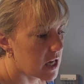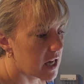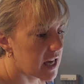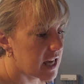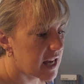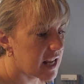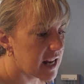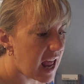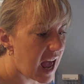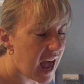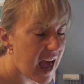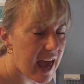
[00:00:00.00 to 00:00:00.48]

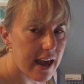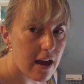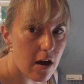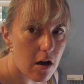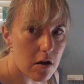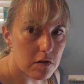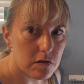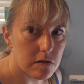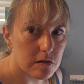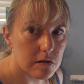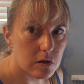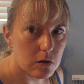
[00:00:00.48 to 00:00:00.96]
And I
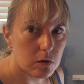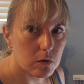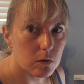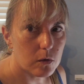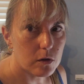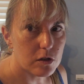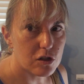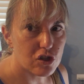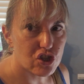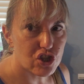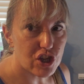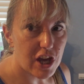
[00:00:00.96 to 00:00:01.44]
also
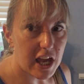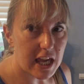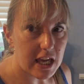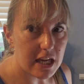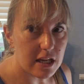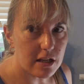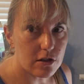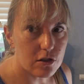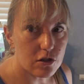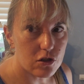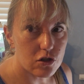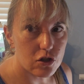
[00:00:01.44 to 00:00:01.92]

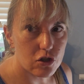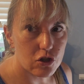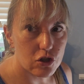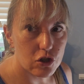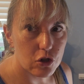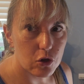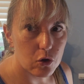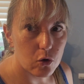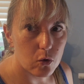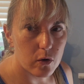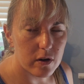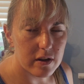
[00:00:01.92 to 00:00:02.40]
change
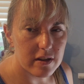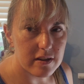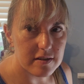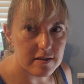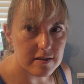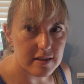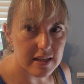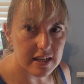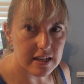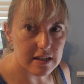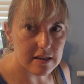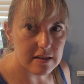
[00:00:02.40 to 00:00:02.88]
to a
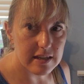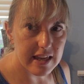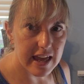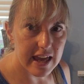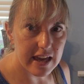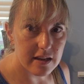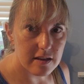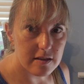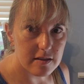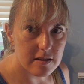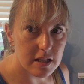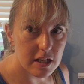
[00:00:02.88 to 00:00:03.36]

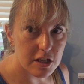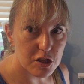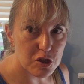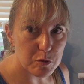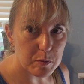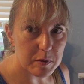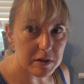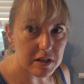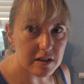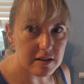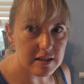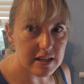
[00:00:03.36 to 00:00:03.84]
zigzag stitch
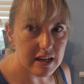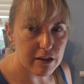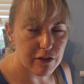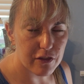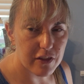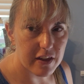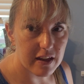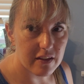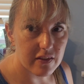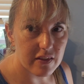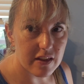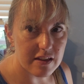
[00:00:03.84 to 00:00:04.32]
because I
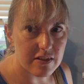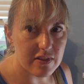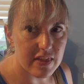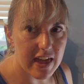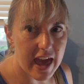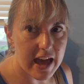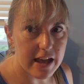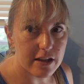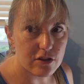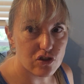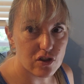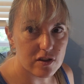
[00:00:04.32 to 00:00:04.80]
think
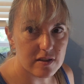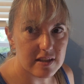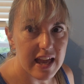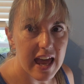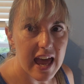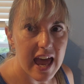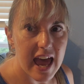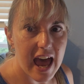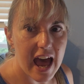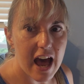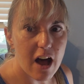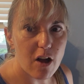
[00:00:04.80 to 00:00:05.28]
that just
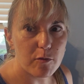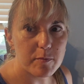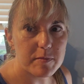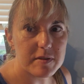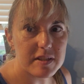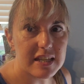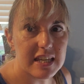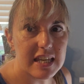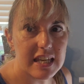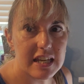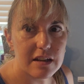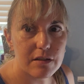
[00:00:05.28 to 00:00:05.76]
helps
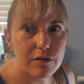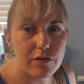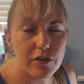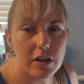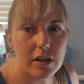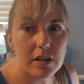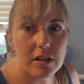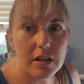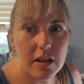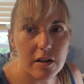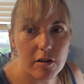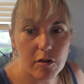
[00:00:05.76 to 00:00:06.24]
give a
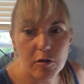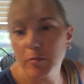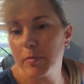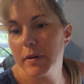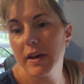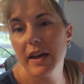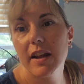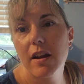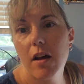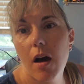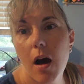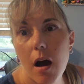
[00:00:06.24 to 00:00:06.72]
little
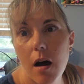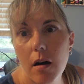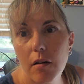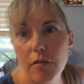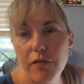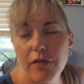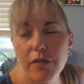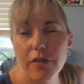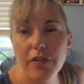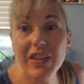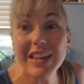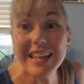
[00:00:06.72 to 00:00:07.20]
bit of
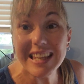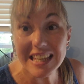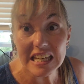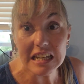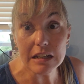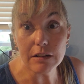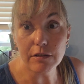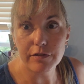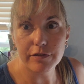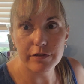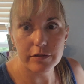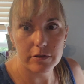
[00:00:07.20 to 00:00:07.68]
the
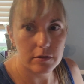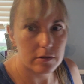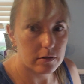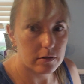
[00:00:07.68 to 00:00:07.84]
give.